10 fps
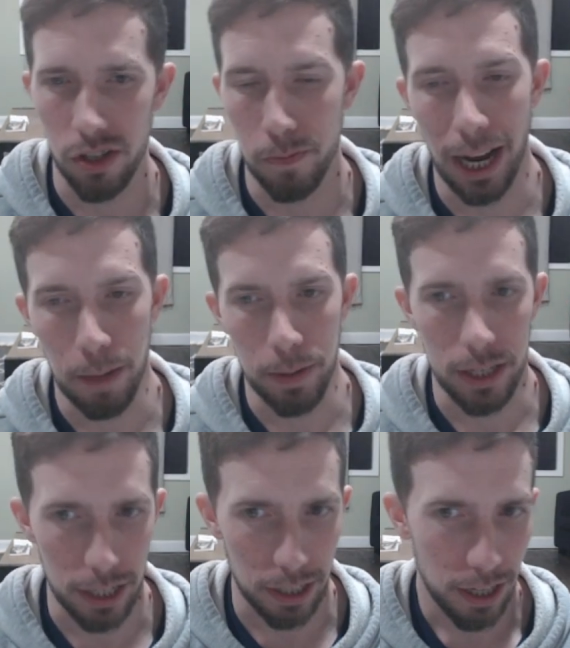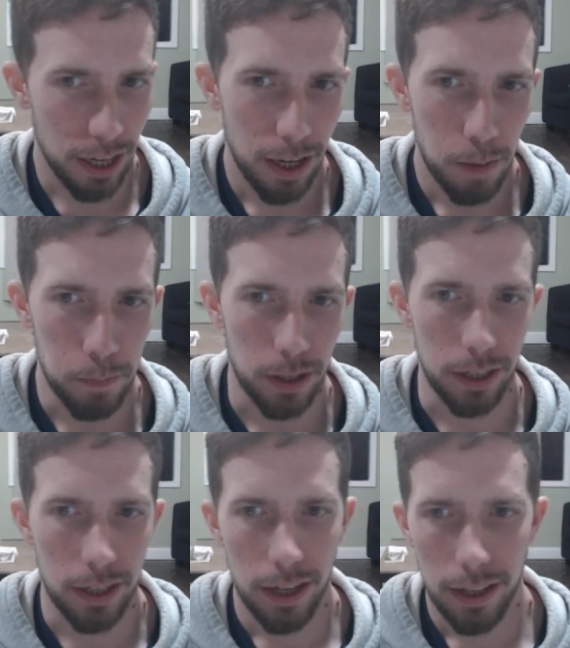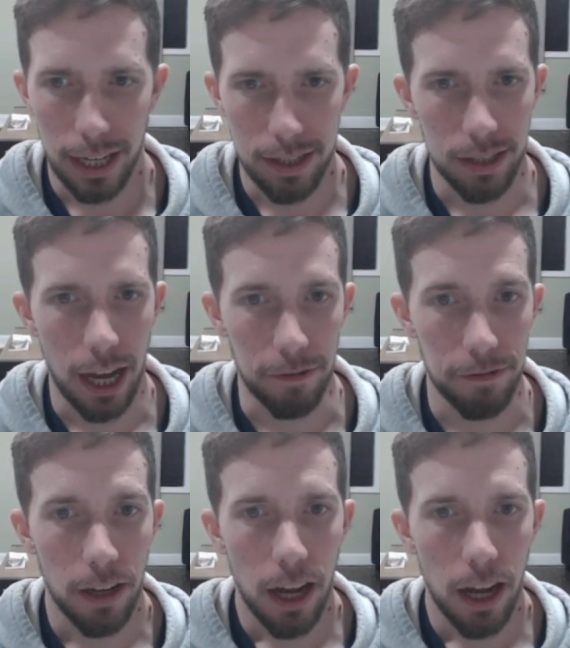in my opinion, but that's life.